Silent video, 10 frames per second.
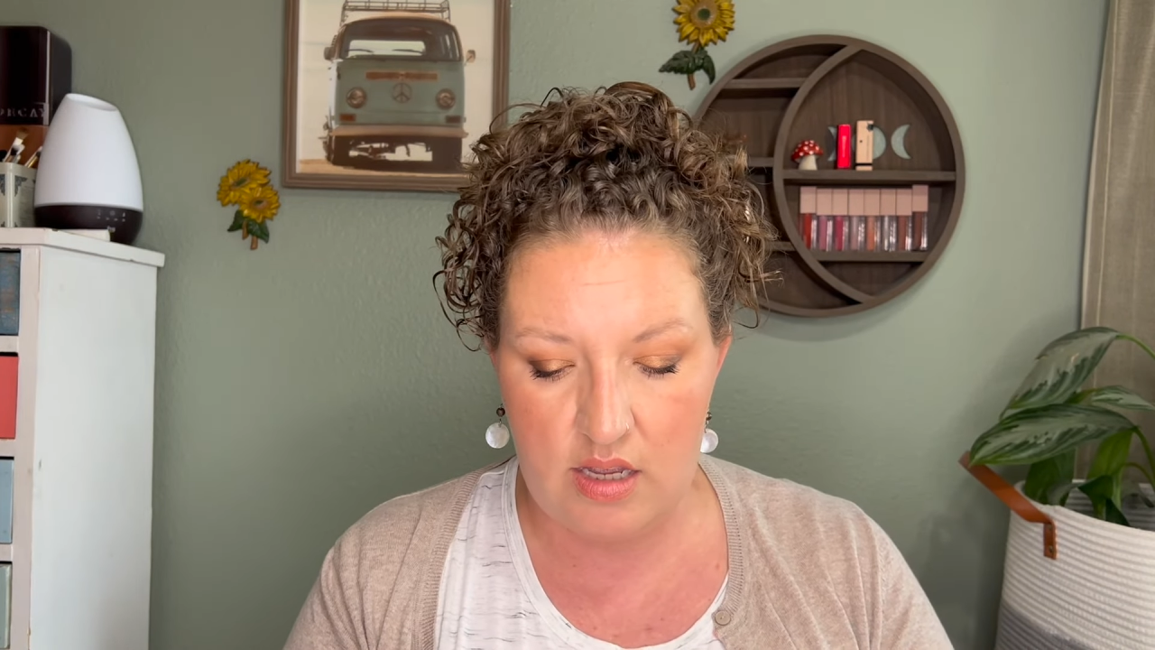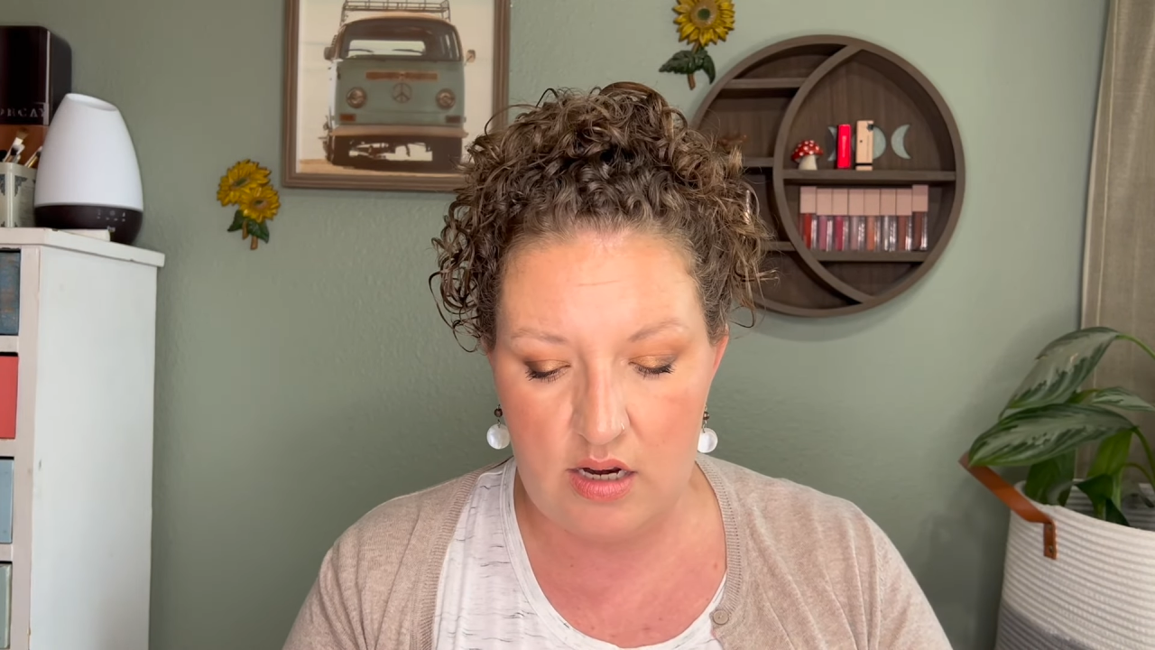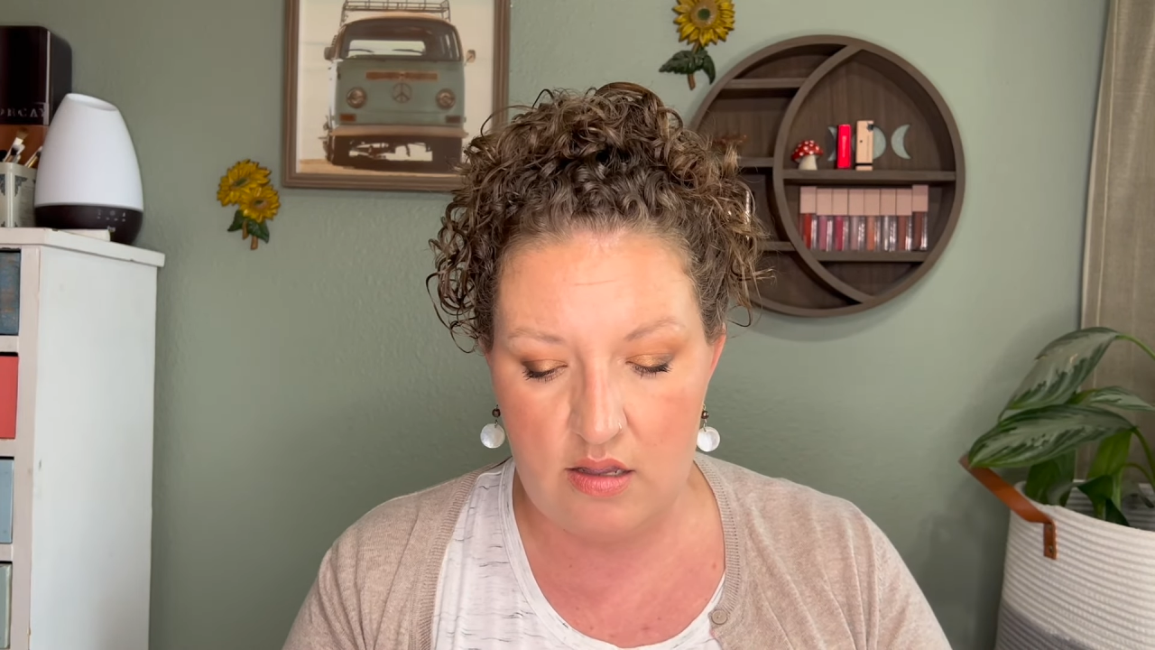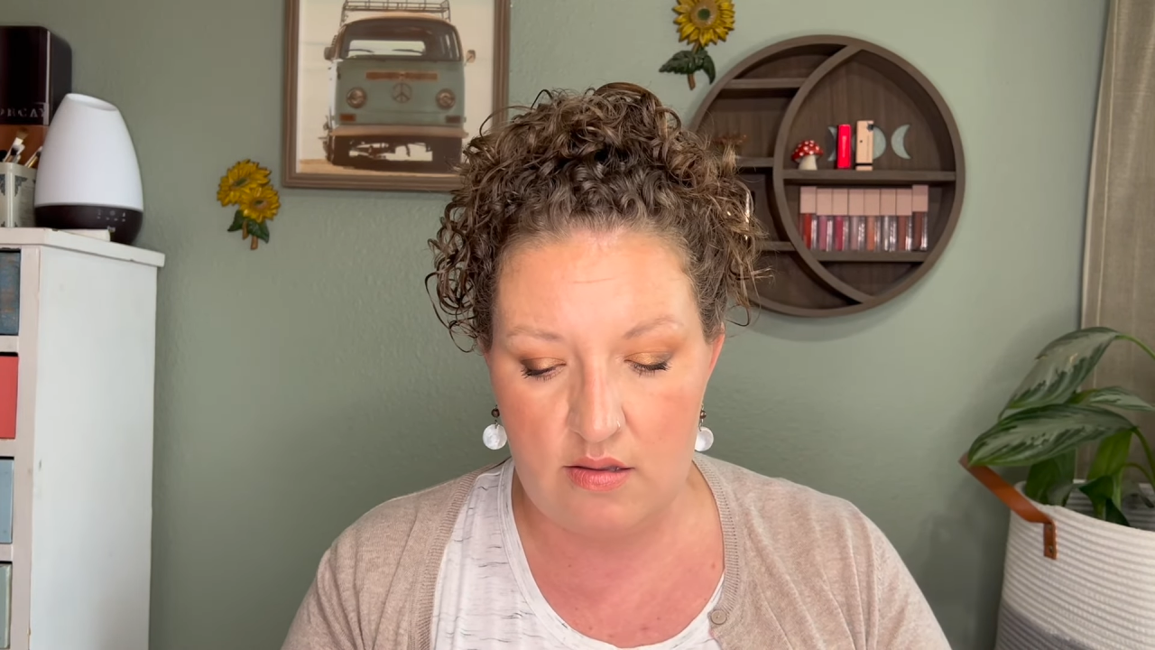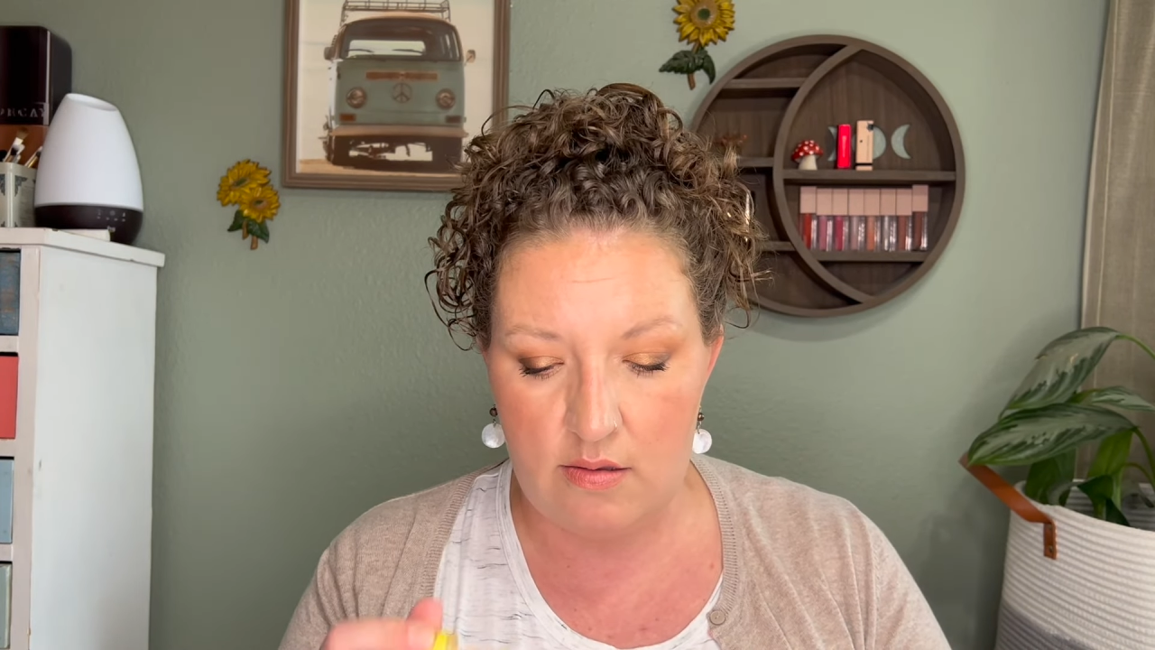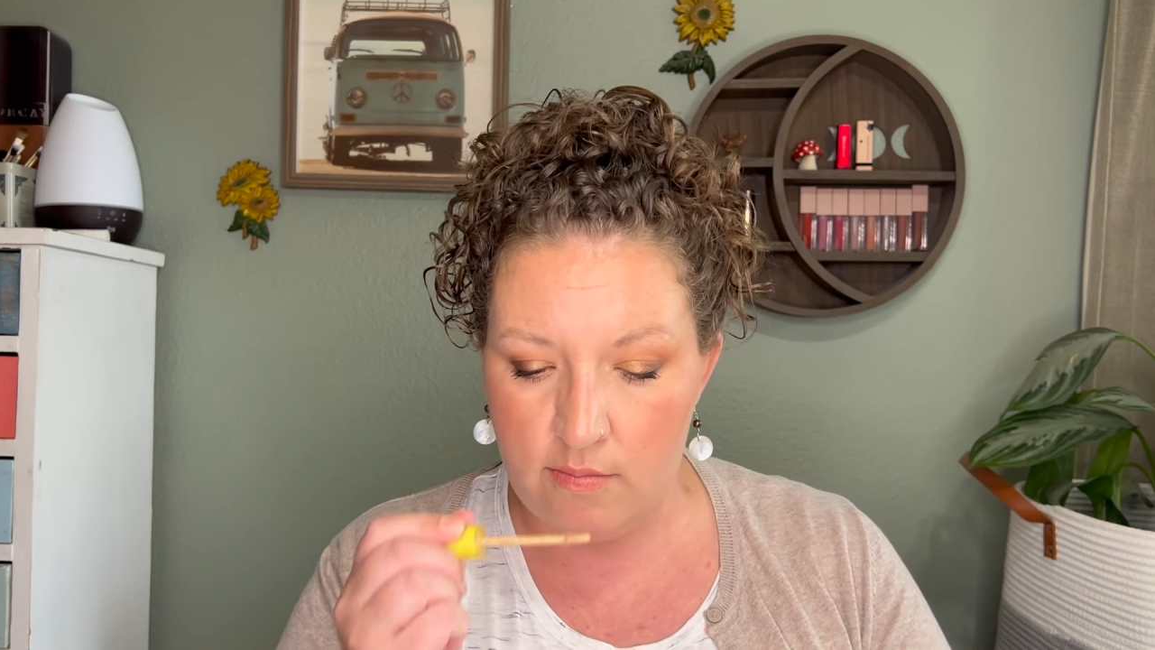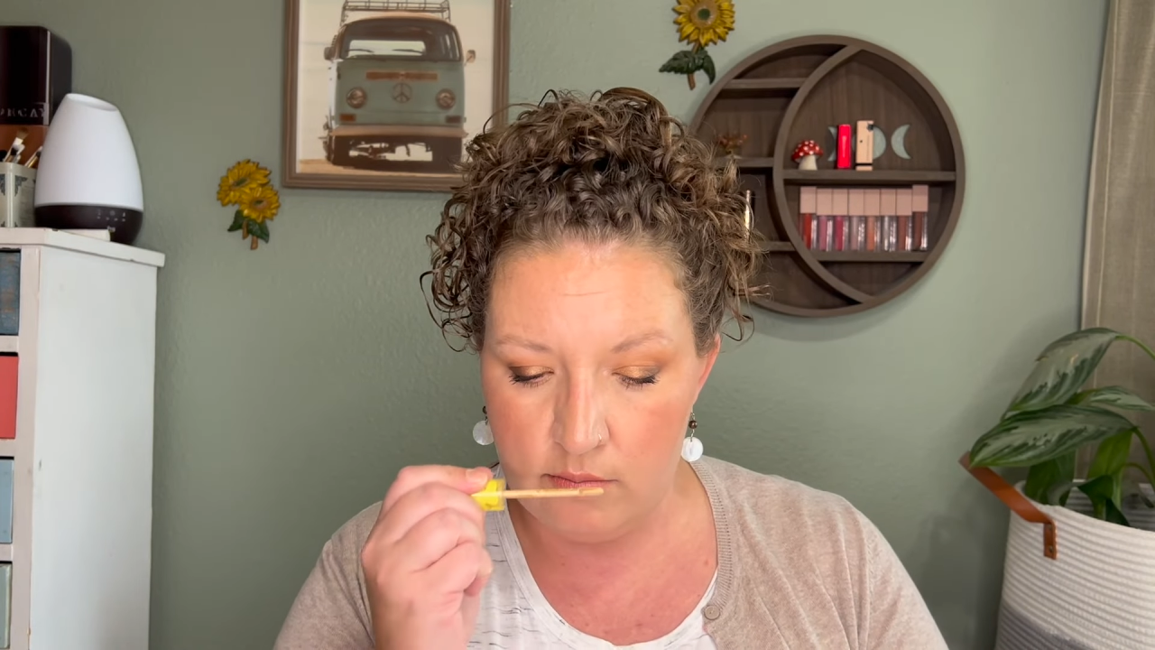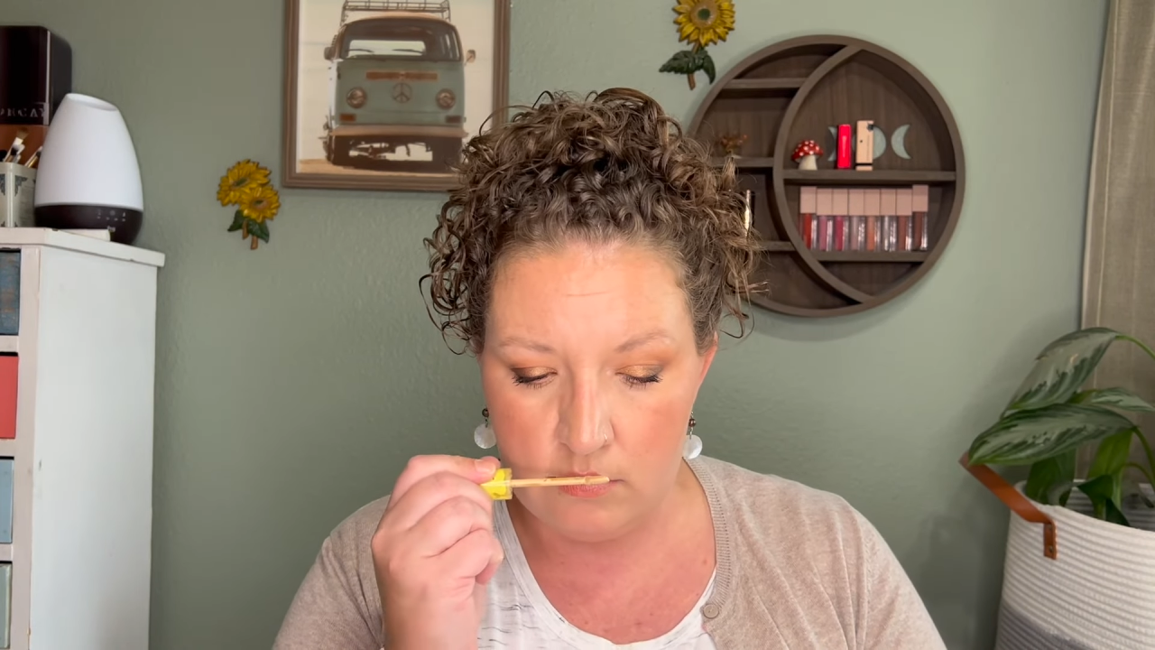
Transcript: it is